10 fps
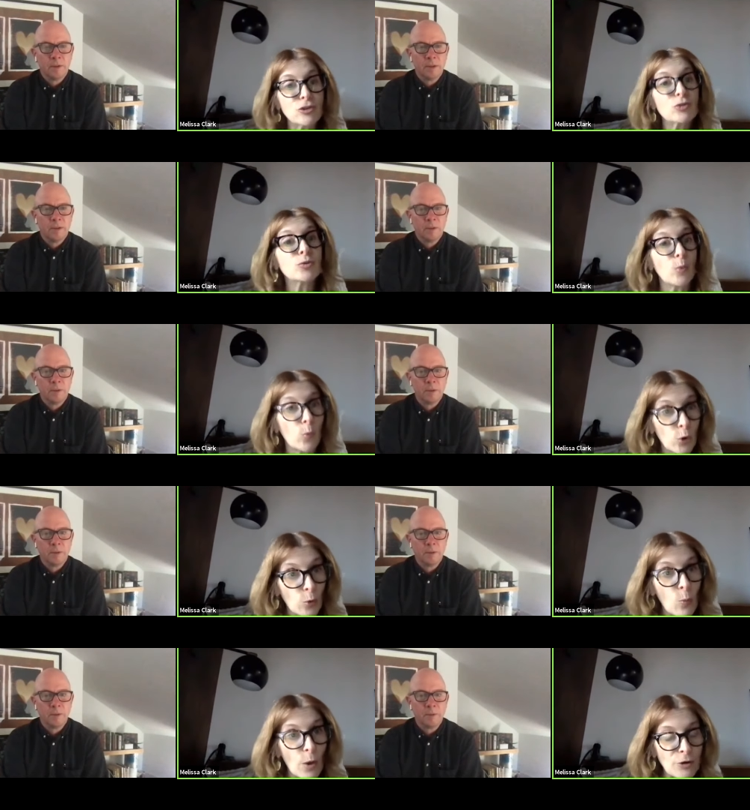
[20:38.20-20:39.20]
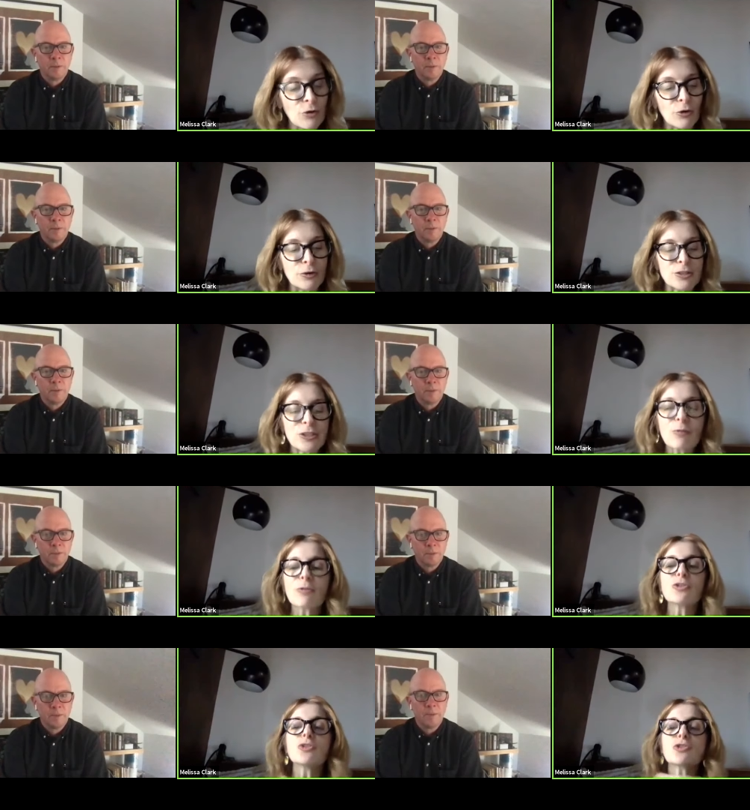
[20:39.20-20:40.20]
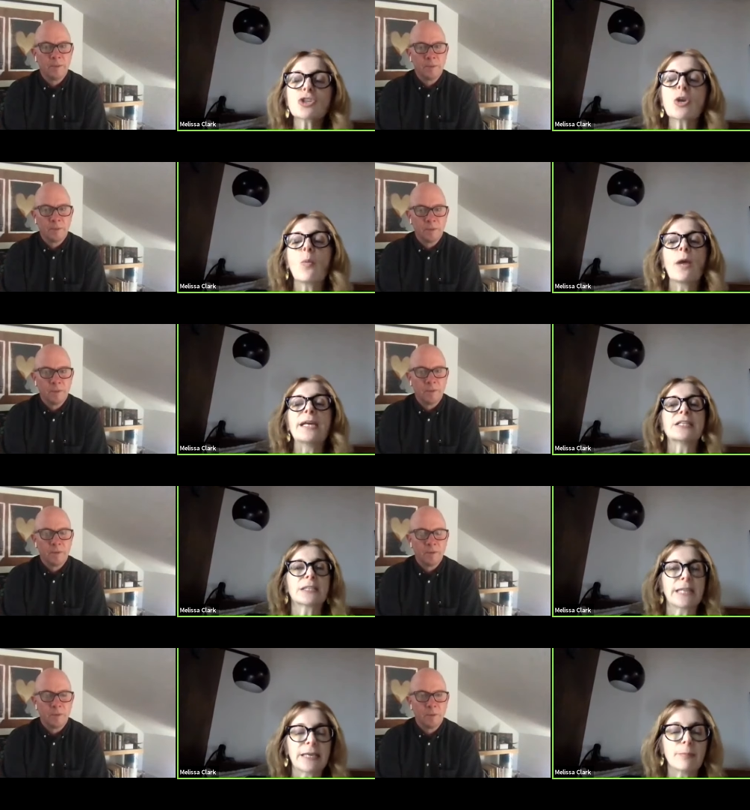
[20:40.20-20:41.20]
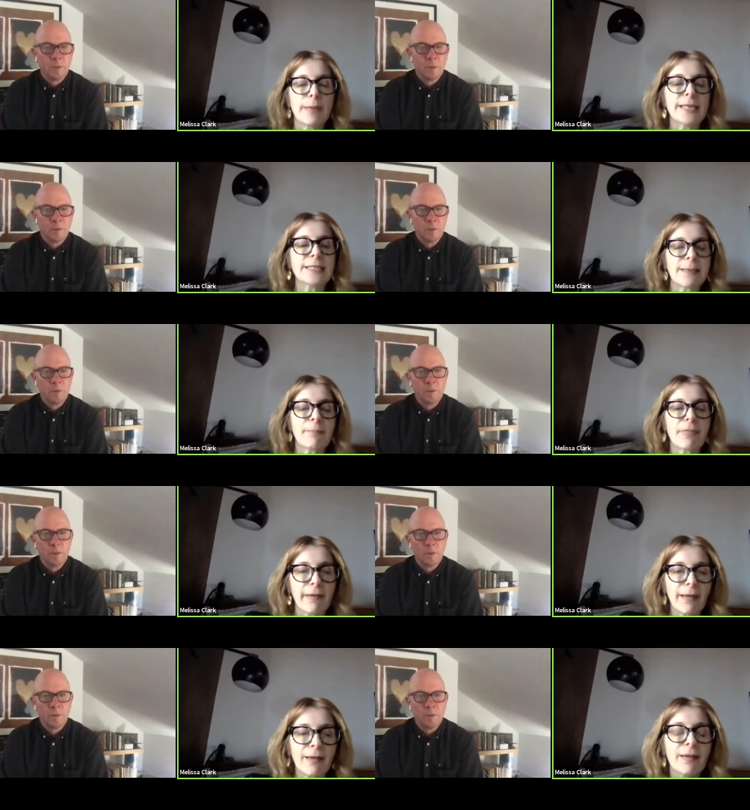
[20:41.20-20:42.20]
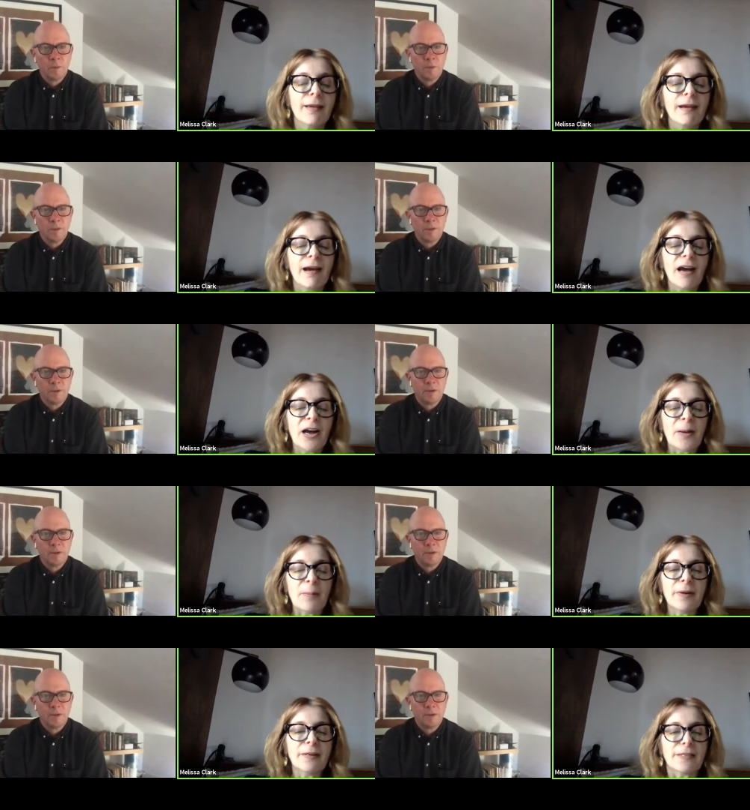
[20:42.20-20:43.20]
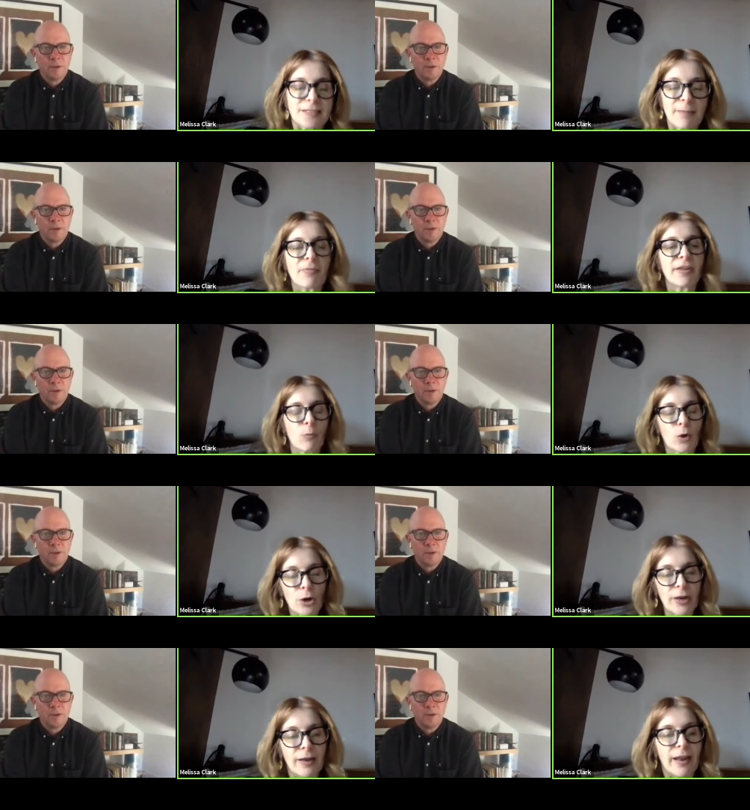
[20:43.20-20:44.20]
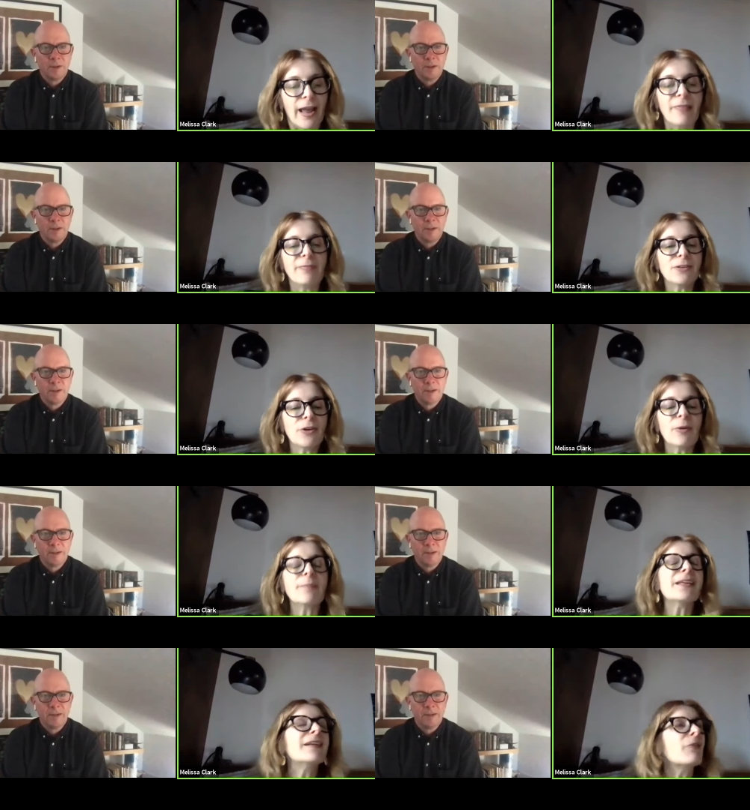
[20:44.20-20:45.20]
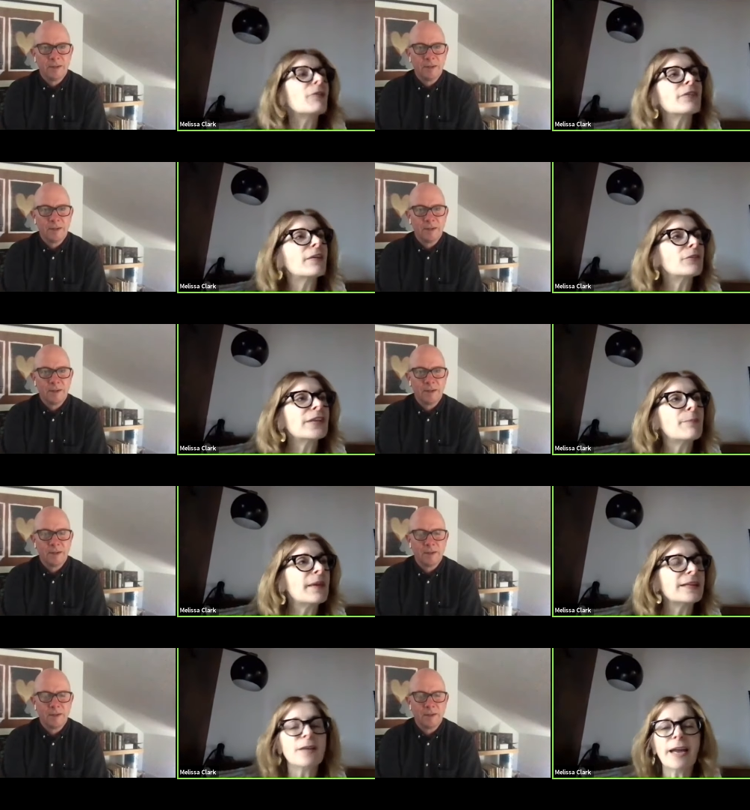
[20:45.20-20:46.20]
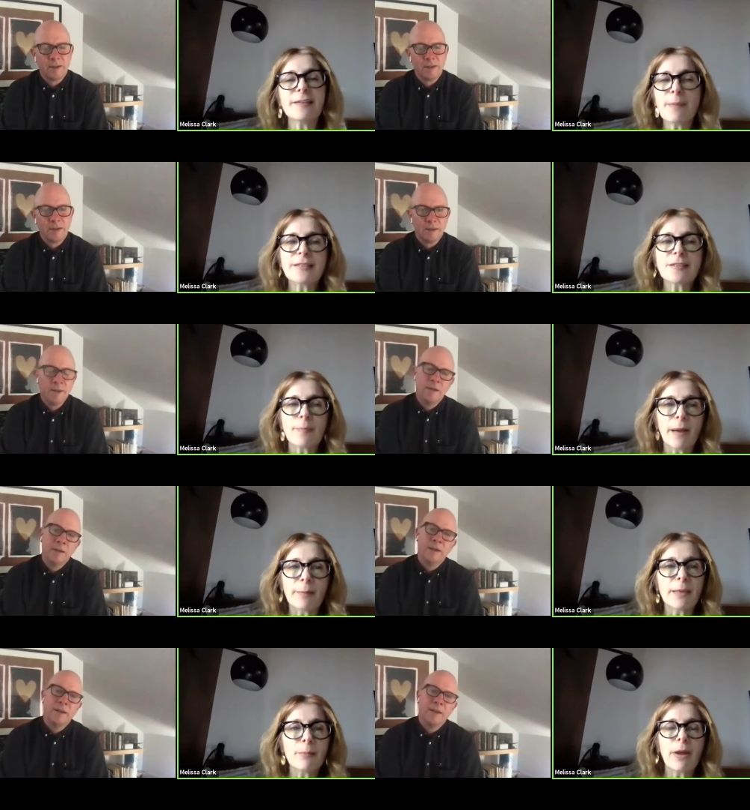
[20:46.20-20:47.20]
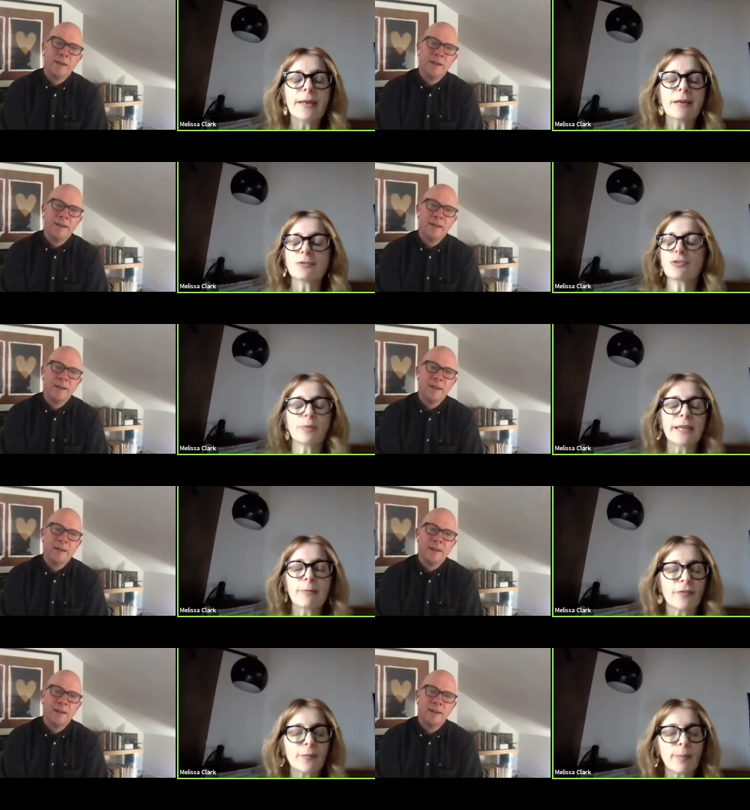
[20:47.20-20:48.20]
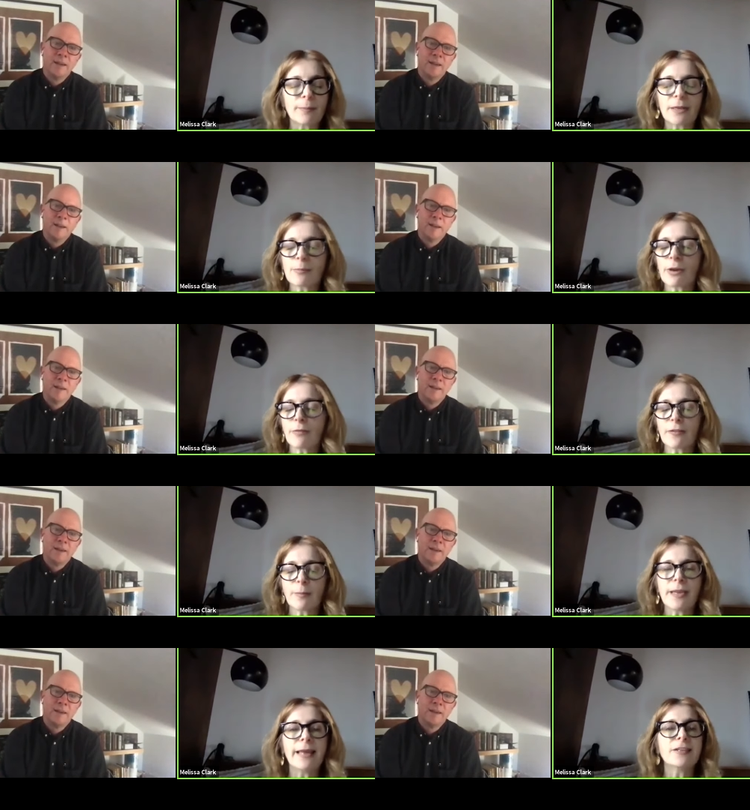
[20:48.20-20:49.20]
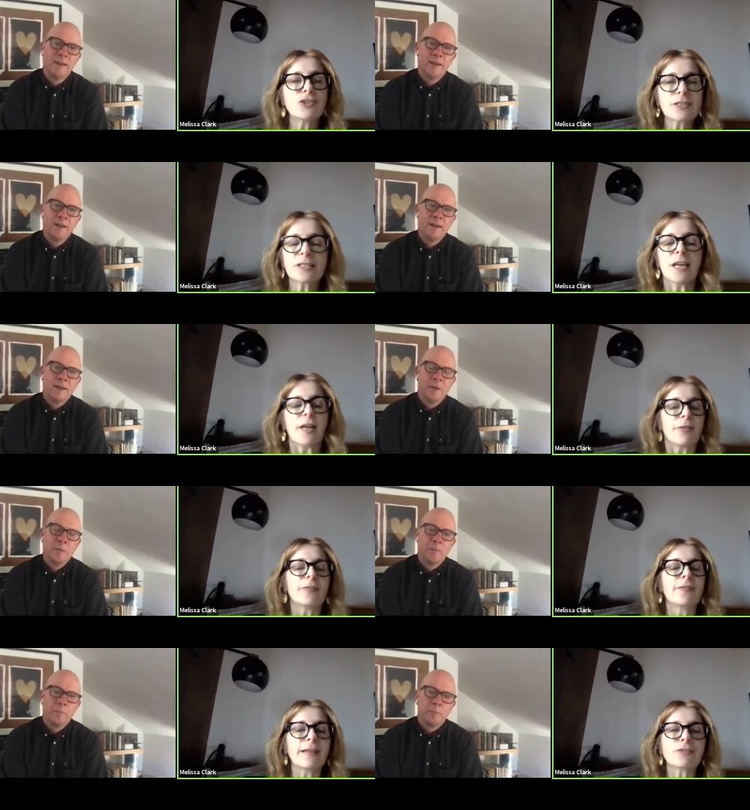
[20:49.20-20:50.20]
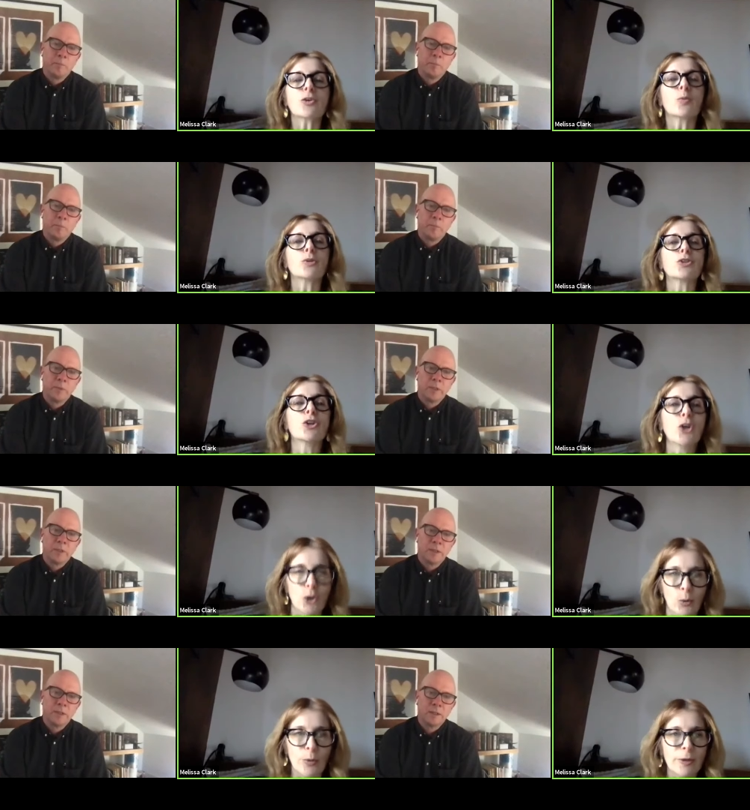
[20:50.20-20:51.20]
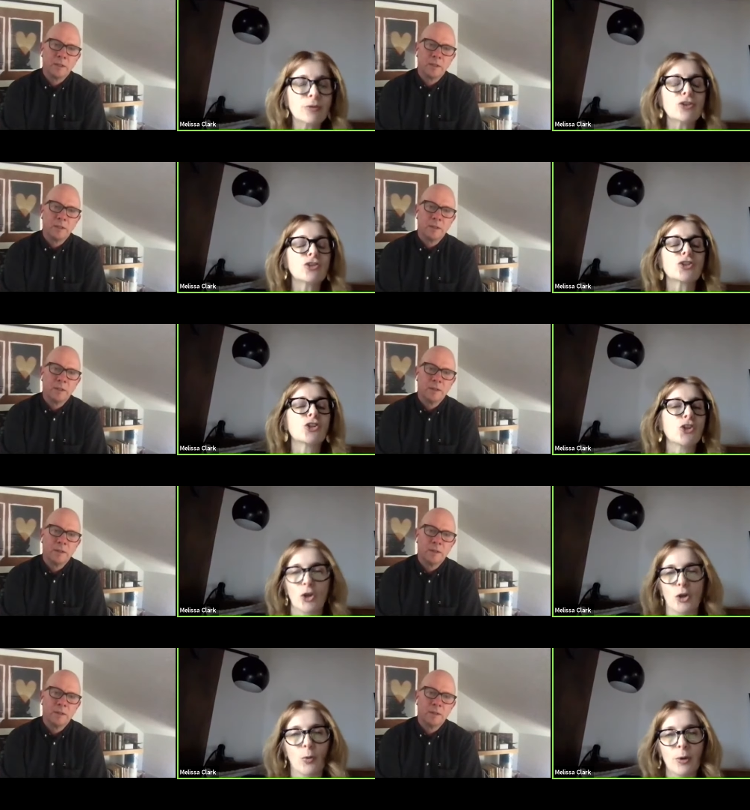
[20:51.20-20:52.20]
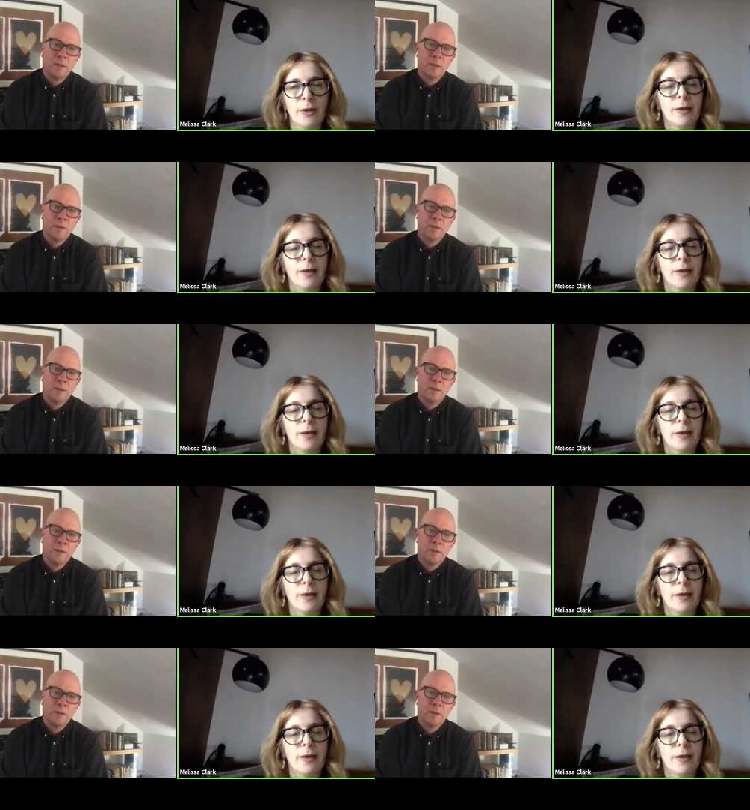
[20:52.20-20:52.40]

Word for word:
Speaker 1: juice will work wonders. So there's usually a way to like make something, um, something work and you know i mean although the other day i baked i baked a pumpkin bread i was playing with this pumpkin bread recipe and it just the center was goo it was just goo